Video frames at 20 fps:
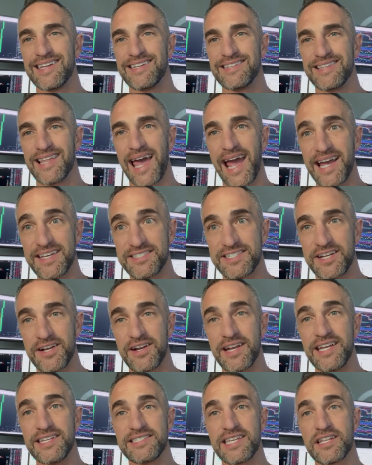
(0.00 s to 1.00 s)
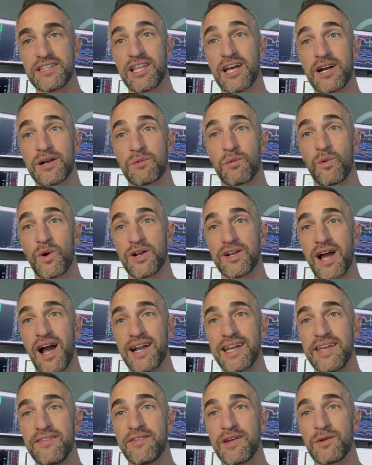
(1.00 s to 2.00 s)
last year, he said, look, we're
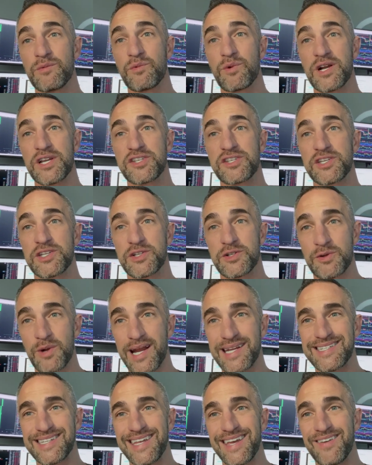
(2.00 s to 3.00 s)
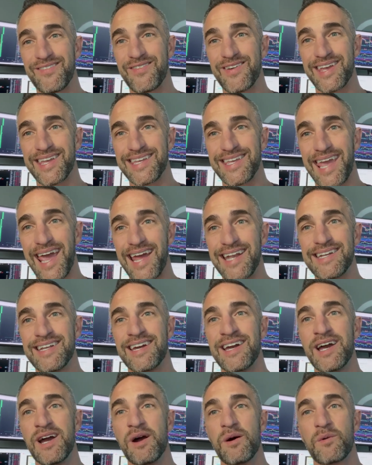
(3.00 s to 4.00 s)
not even restrictive yet.
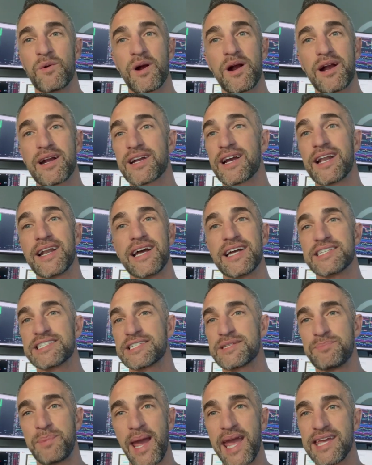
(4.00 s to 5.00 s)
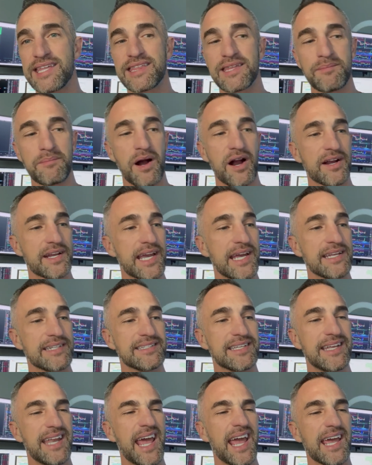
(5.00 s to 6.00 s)
We're going to spank the
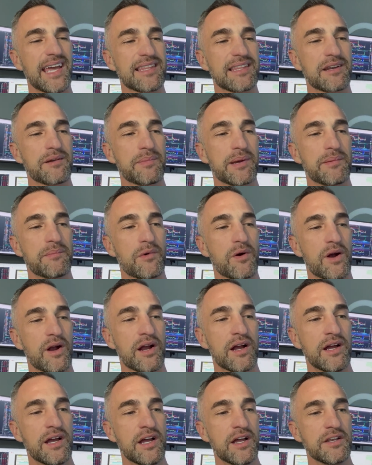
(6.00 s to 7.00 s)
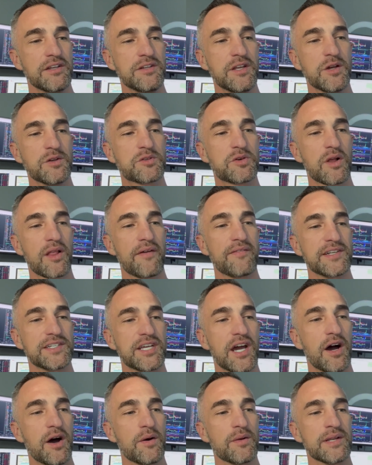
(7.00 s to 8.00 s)
market. Today, a little bit more neutral of a
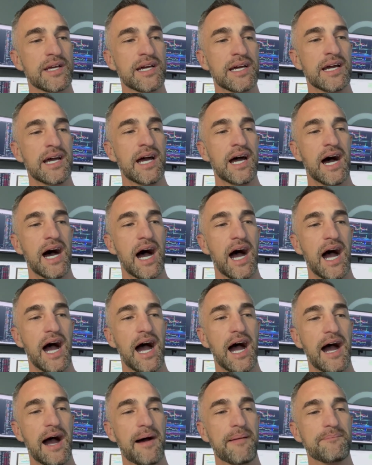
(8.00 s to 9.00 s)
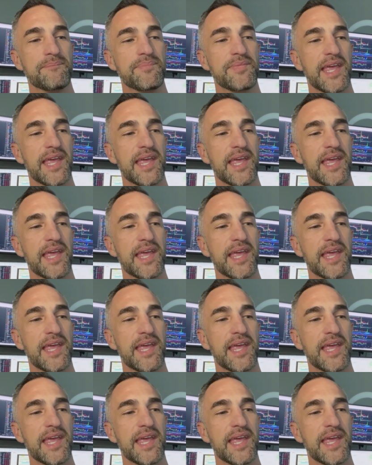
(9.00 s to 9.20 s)
tone. Um,